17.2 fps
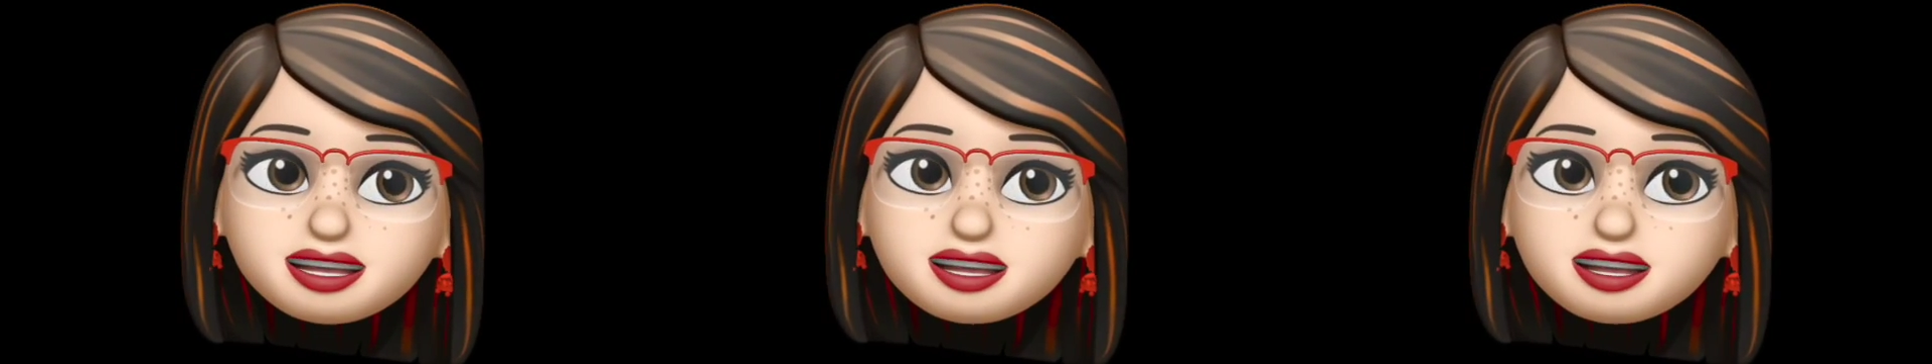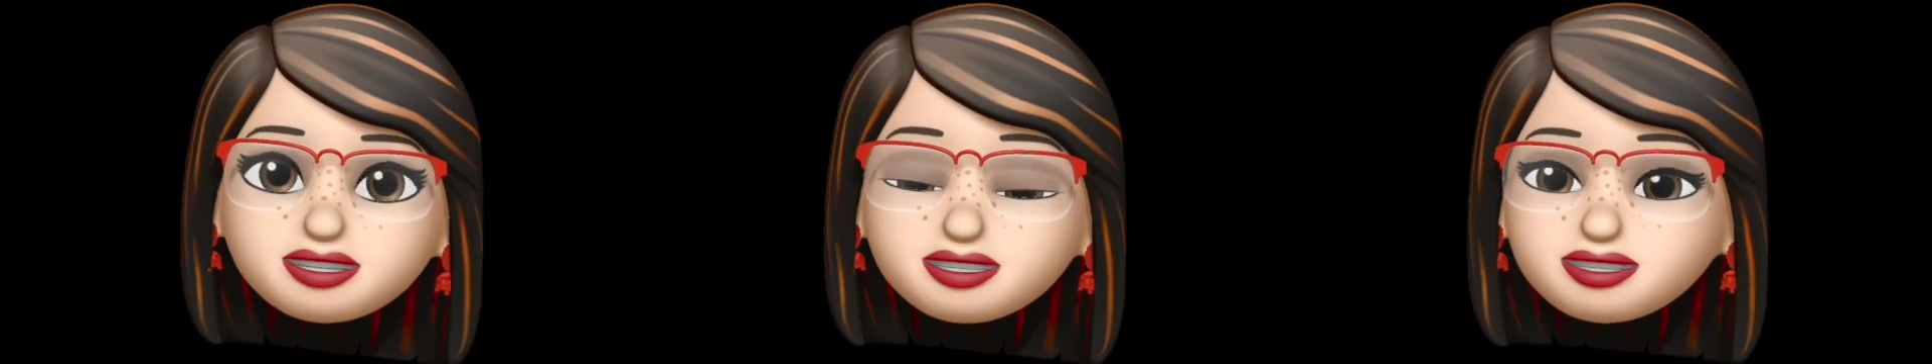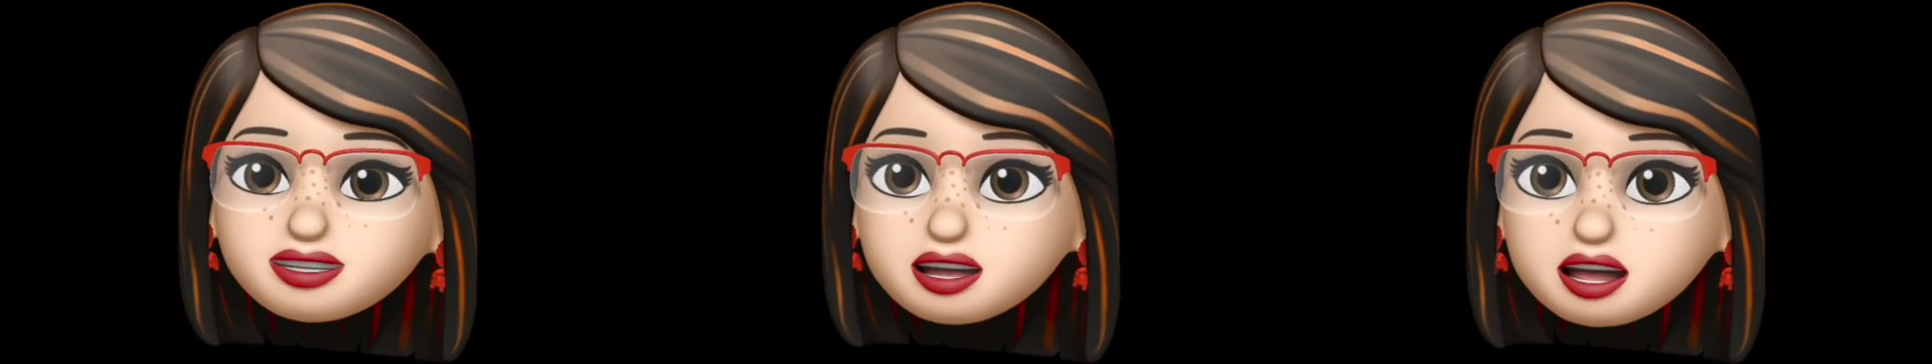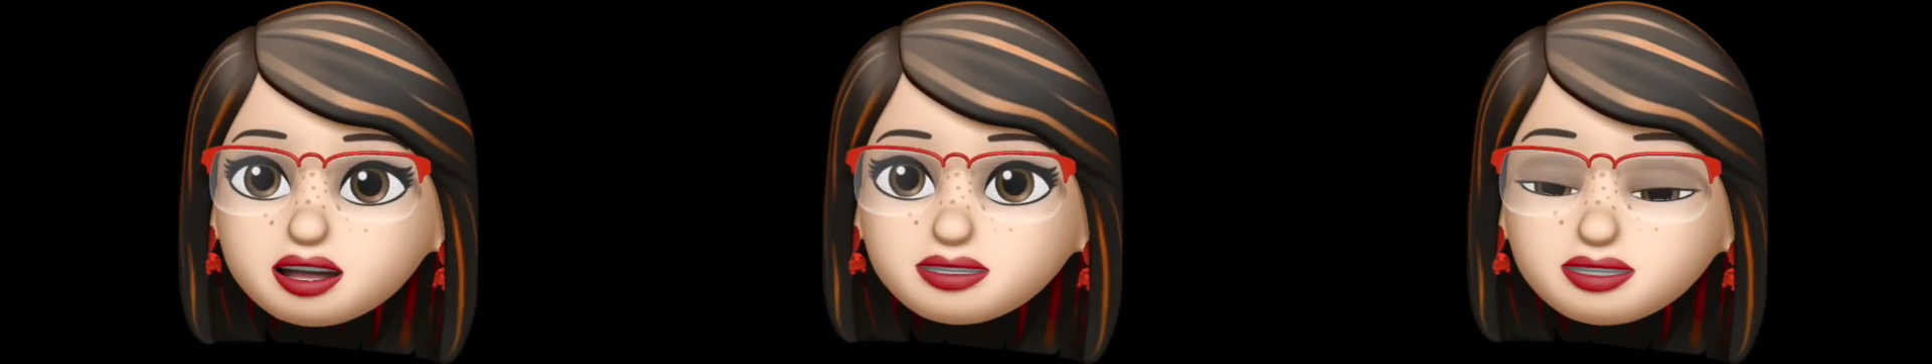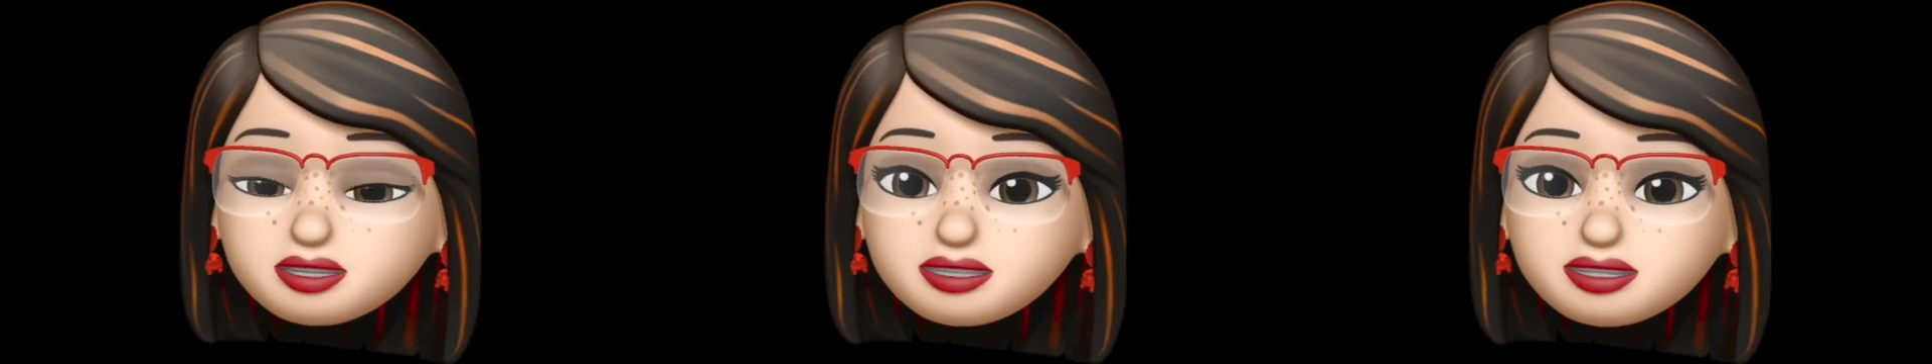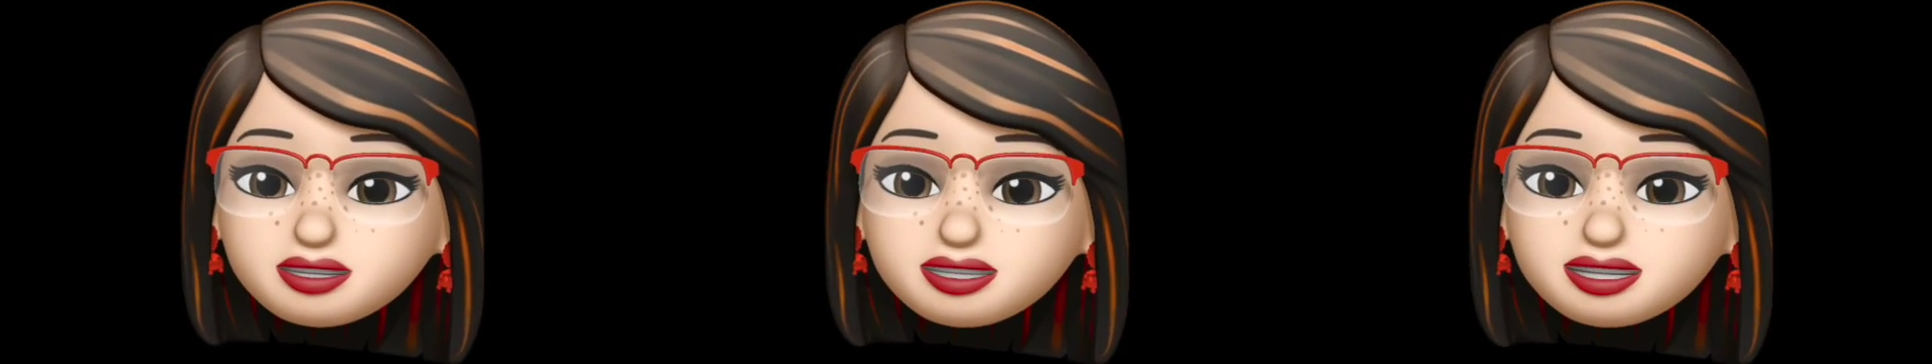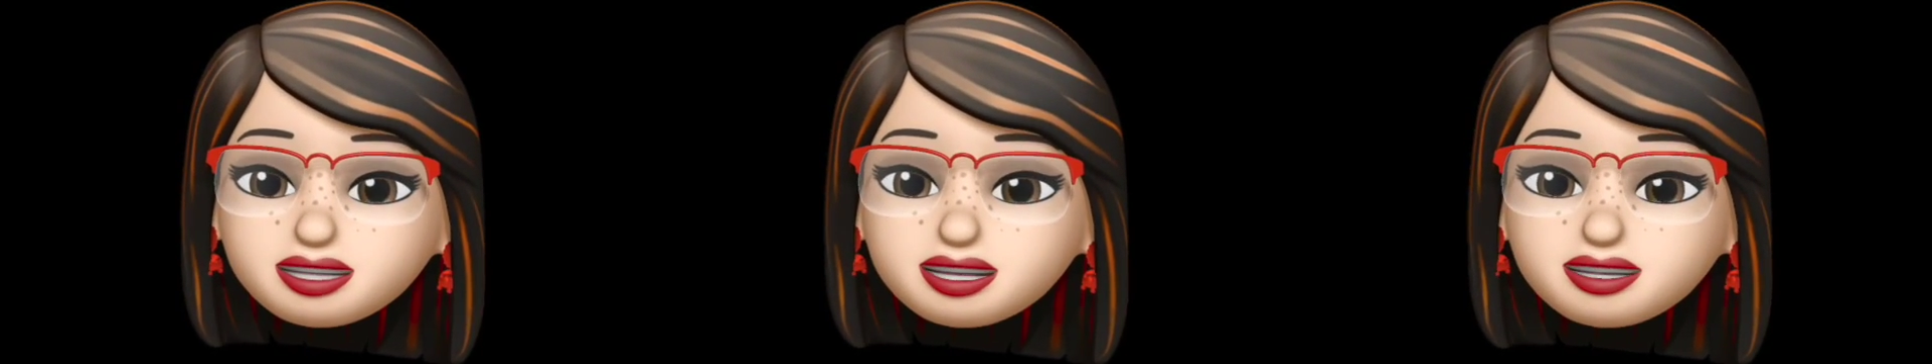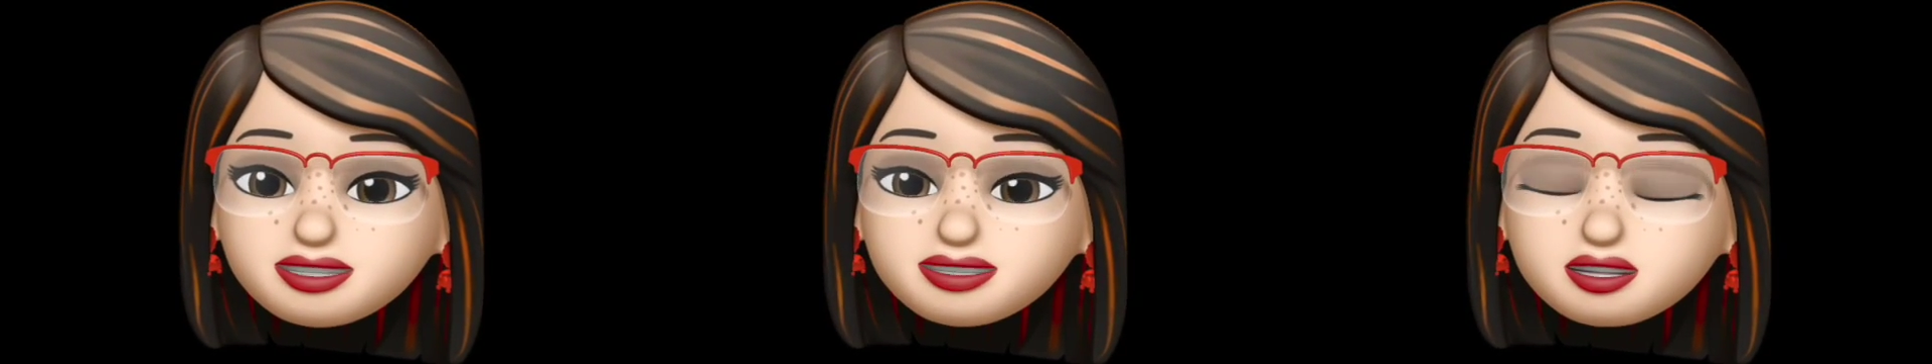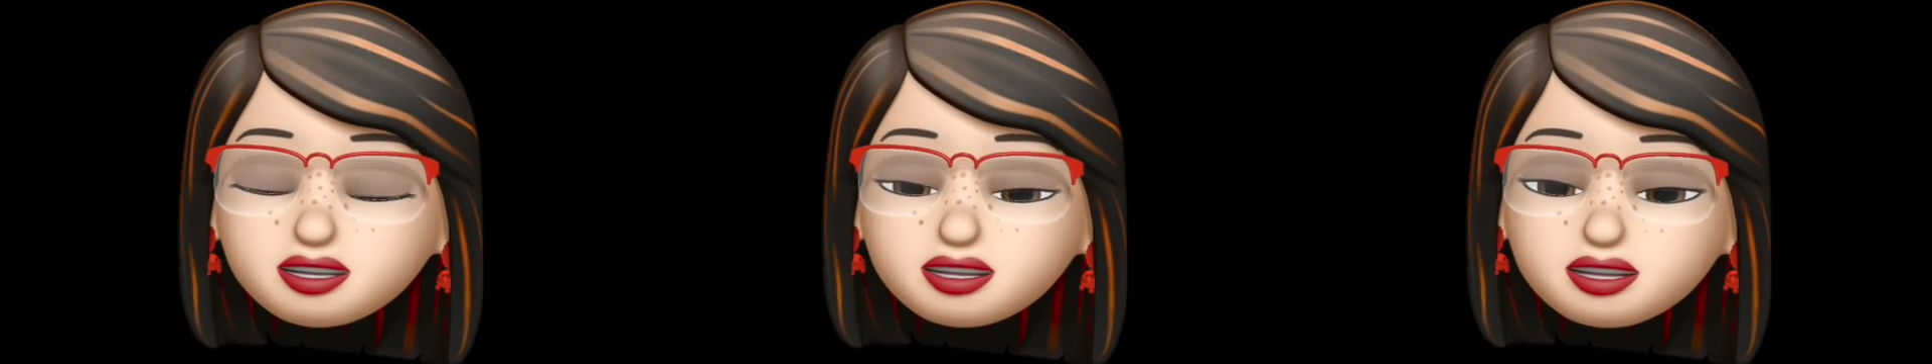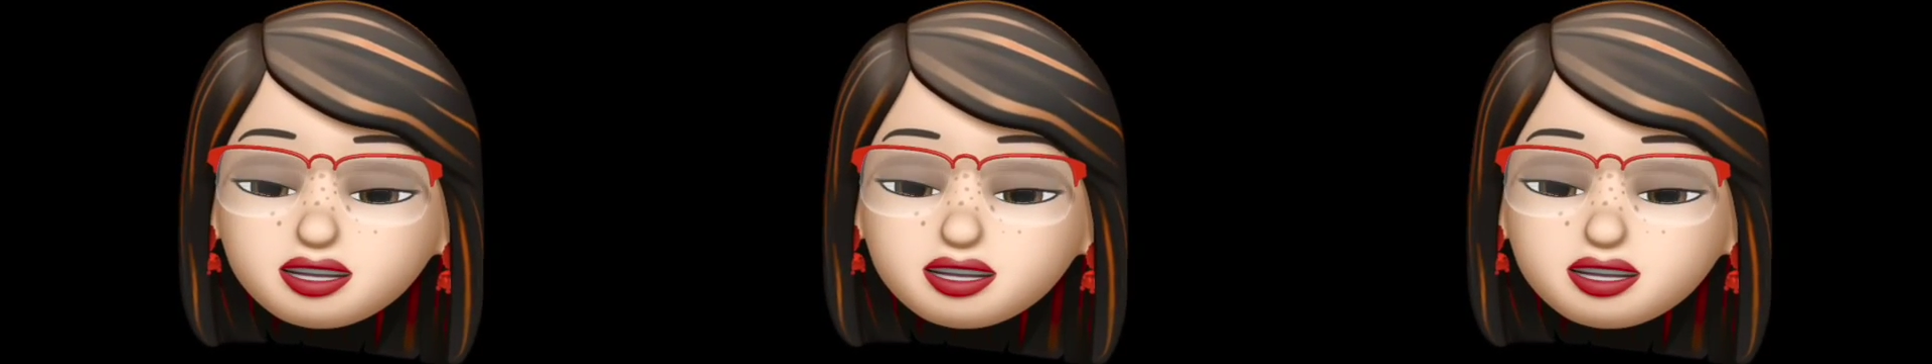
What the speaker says: to the farm, the relief,